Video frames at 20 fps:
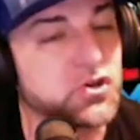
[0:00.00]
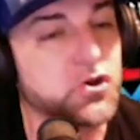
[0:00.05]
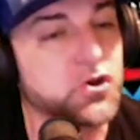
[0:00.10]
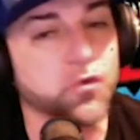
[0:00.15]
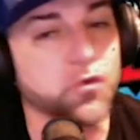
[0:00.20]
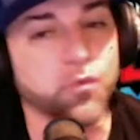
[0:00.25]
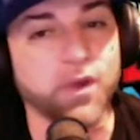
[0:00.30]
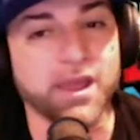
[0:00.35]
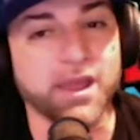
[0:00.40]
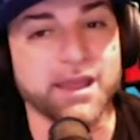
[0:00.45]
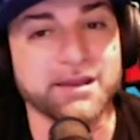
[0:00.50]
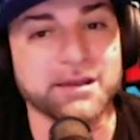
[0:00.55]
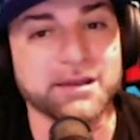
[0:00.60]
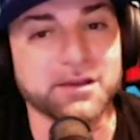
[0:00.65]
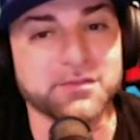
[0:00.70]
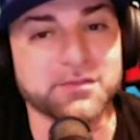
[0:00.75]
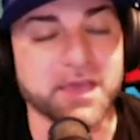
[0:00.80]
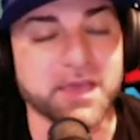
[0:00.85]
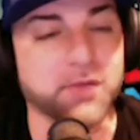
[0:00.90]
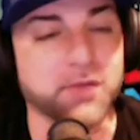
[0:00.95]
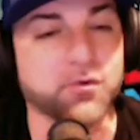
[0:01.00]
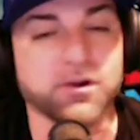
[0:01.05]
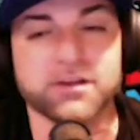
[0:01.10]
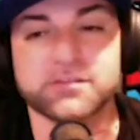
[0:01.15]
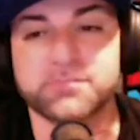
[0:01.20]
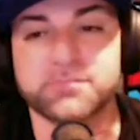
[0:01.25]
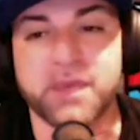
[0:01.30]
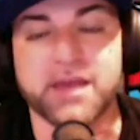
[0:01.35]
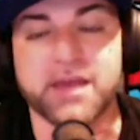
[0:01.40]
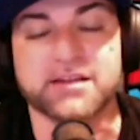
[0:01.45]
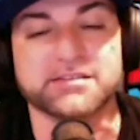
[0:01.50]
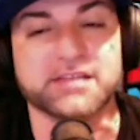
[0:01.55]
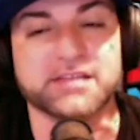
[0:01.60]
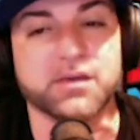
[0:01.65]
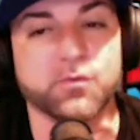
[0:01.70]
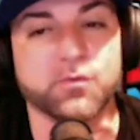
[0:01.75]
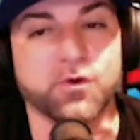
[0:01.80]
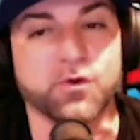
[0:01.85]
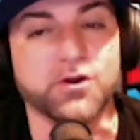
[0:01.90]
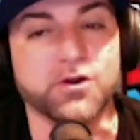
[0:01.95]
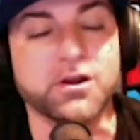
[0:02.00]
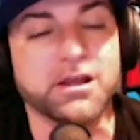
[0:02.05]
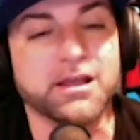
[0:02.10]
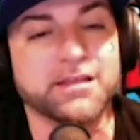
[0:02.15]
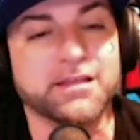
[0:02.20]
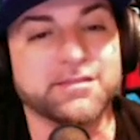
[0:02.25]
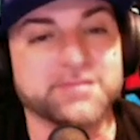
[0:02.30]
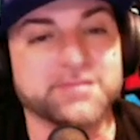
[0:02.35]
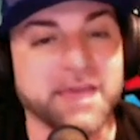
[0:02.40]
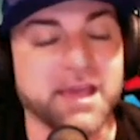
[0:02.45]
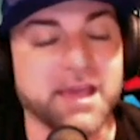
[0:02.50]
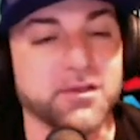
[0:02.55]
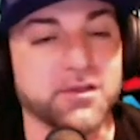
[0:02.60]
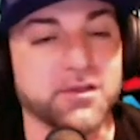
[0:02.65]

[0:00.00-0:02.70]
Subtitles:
when they were as bad as they were, their